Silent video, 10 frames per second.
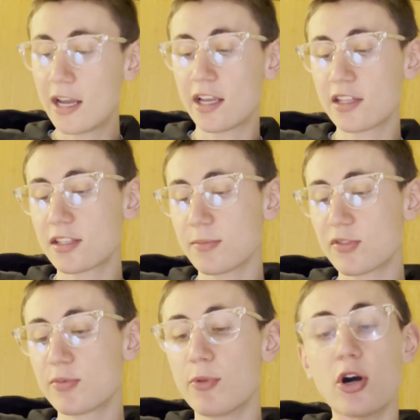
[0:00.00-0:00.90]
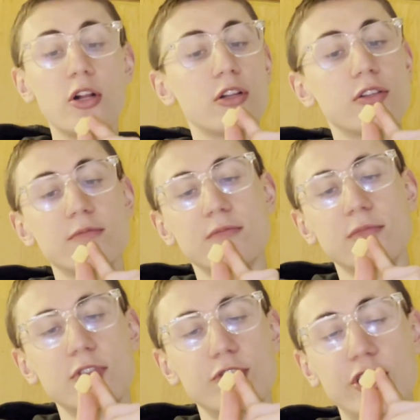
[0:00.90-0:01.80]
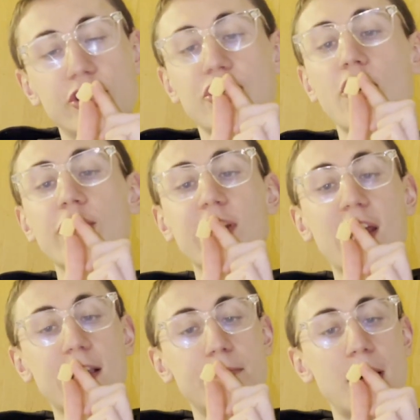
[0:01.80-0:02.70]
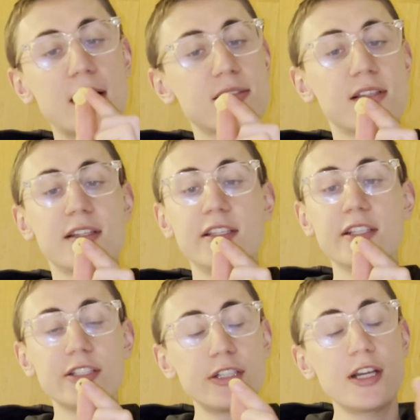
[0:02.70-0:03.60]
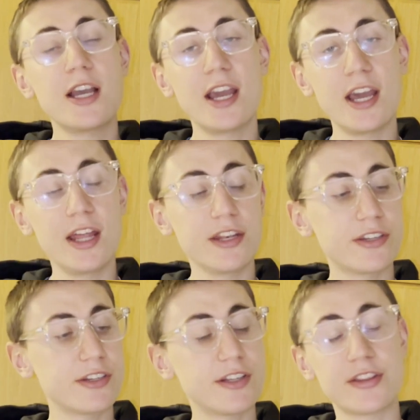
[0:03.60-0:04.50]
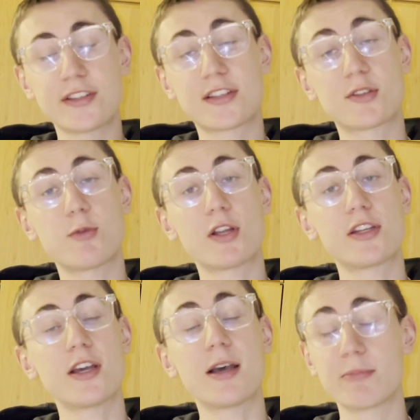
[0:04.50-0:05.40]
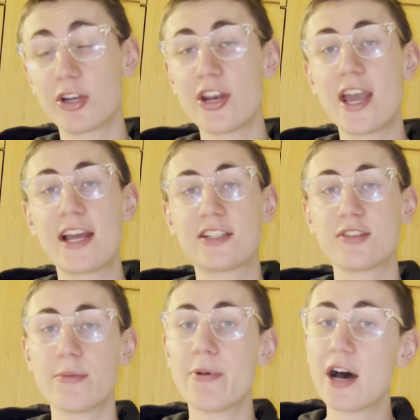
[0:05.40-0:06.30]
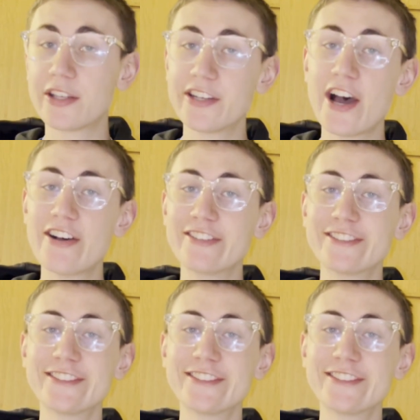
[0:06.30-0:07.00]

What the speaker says: I got some small rigatoni-like pasta here, and this is what I'm gonna add to the pot now.